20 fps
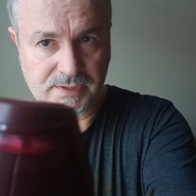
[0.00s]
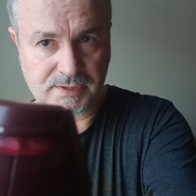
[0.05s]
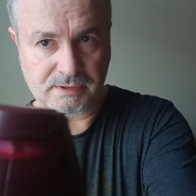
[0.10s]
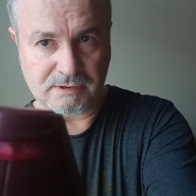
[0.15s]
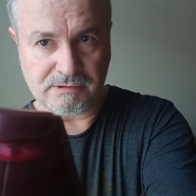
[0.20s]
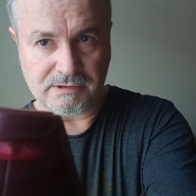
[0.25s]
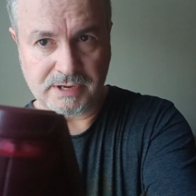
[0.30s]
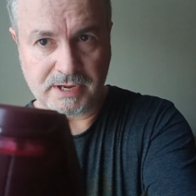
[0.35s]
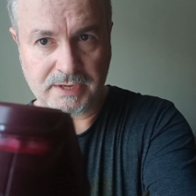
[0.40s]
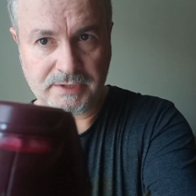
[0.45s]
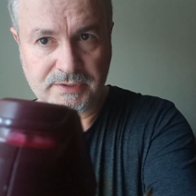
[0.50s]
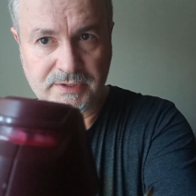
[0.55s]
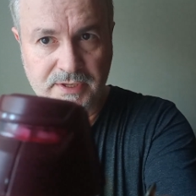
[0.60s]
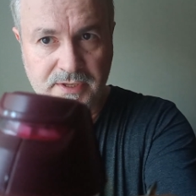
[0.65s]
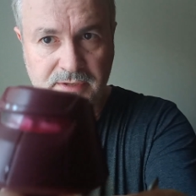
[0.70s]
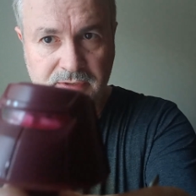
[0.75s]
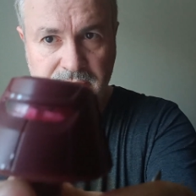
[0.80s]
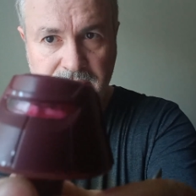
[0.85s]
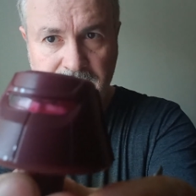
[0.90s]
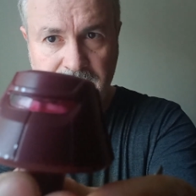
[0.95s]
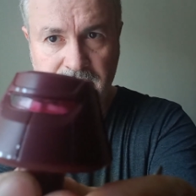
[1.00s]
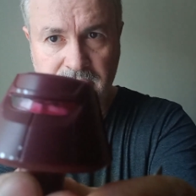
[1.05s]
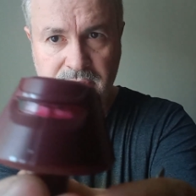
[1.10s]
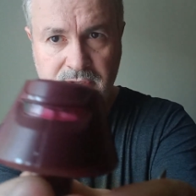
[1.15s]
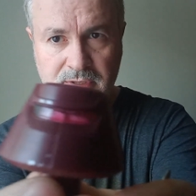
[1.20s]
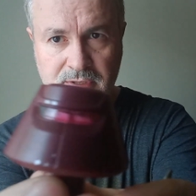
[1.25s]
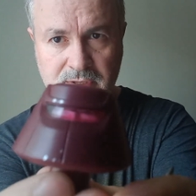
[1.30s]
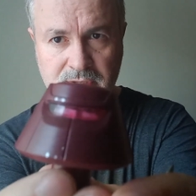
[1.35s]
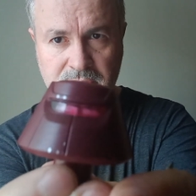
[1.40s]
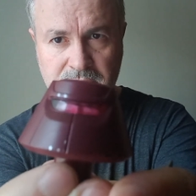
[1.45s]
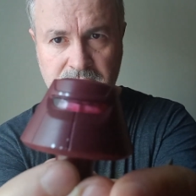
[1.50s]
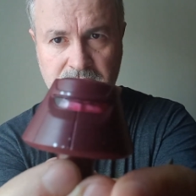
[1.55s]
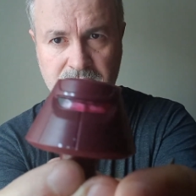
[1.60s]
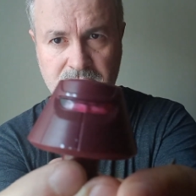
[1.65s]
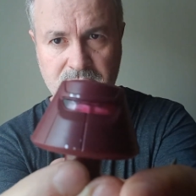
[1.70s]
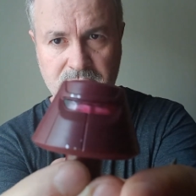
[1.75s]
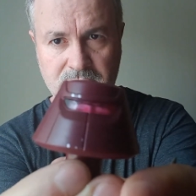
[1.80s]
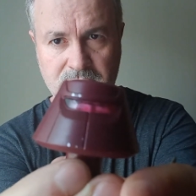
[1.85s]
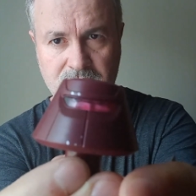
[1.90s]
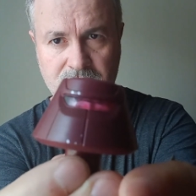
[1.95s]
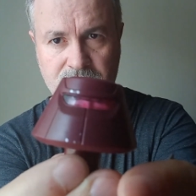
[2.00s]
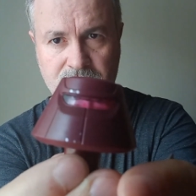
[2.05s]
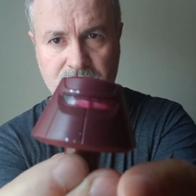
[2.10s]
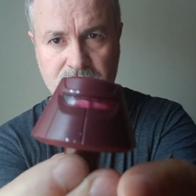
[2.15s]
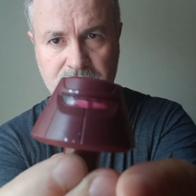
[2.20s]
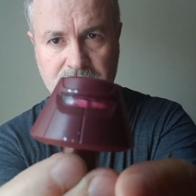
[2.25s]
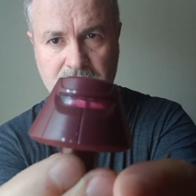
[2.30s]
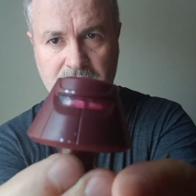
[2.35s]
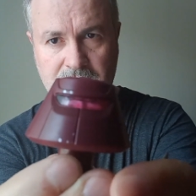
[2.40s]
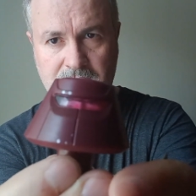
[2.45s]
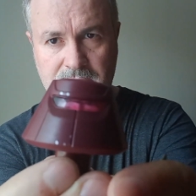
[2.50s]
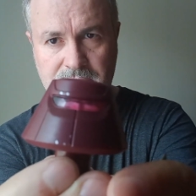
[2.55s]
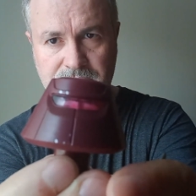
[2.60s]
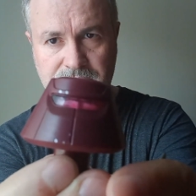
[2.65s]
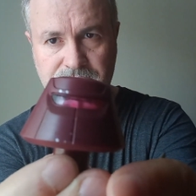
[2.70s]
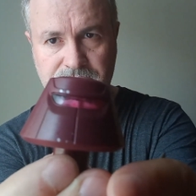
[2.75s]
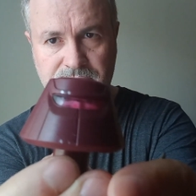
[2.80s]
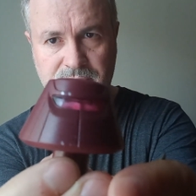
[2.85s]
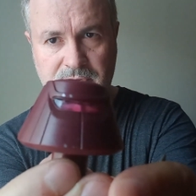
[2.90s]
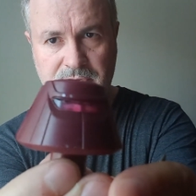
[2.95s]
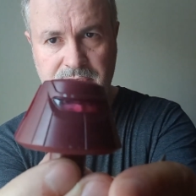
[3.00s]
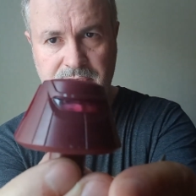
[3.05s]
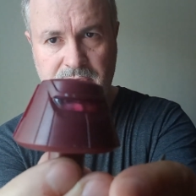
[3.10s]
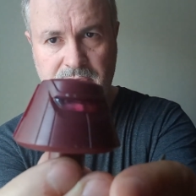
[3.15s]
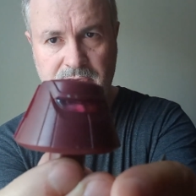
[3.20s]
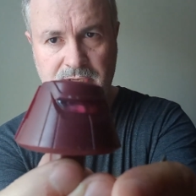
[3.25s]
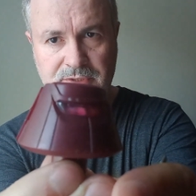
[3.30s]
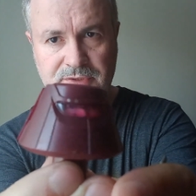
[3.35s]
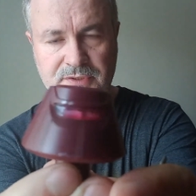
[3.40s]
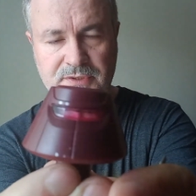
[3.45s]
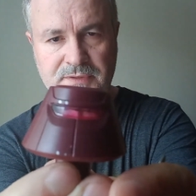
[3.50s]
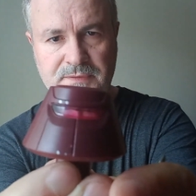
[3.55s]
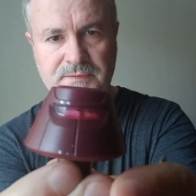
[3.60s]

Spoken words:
creator, Dr. Hans Reinhardt.